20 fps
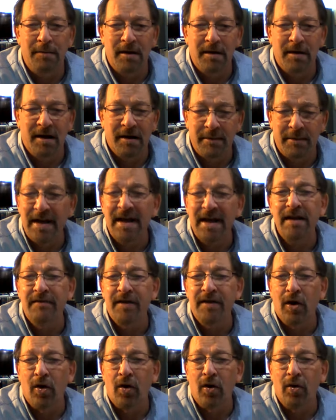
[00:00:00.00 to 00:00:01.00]
committee of
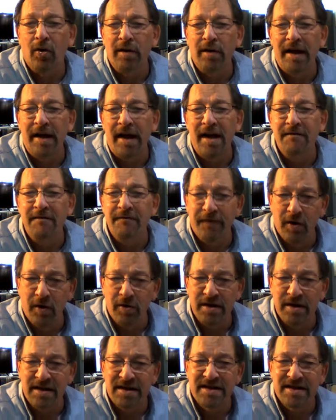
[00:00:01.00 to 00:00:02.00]
the whole, and
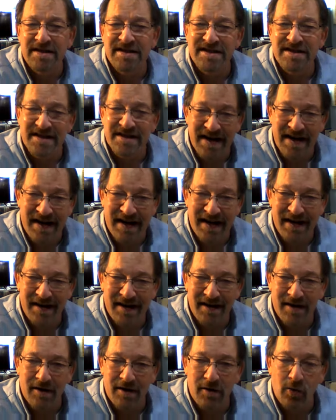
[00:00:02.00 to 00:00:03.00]
voted to stay
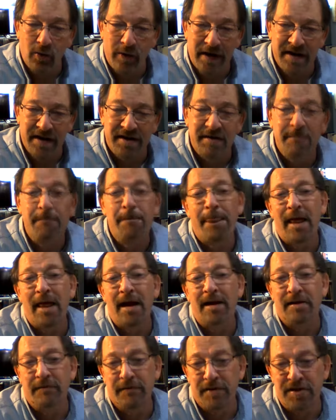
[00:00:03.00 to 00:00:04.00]
with
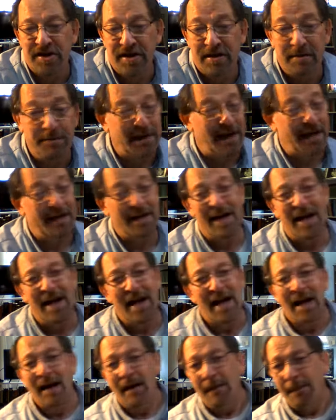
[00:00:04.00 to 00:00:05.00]
the Virginia plan.
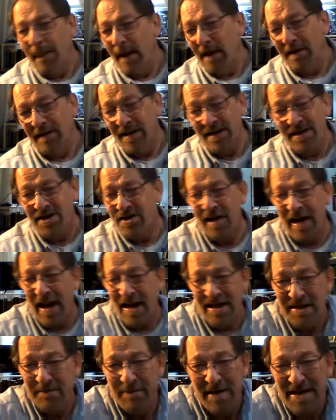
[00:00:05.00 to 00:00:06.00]
This should
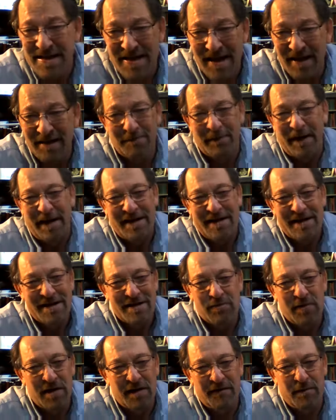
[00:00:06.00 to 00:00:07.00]
actually be celebrated as
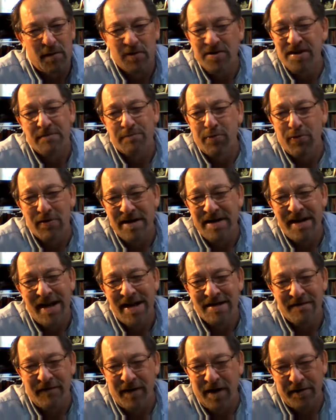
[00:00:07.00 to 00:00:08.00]
one of the most important
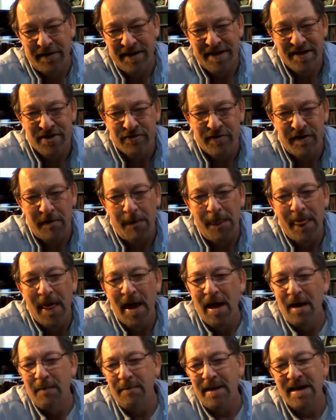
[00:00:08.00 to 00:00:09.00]
days of our history,
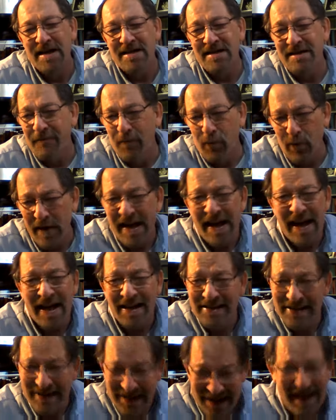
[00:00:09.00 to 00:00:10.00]
because if we
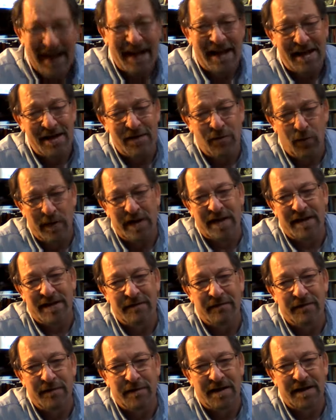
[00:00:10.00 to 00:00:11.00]
had stayed with
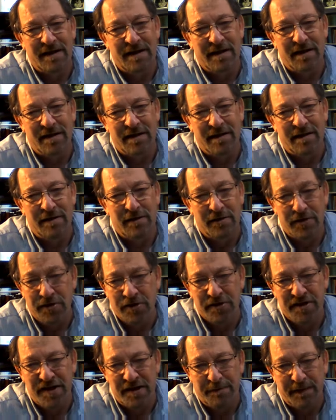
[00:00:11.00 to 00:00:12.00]
the New
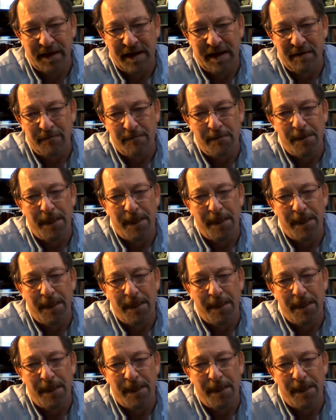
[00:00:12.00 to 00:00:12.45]
Jersey plan,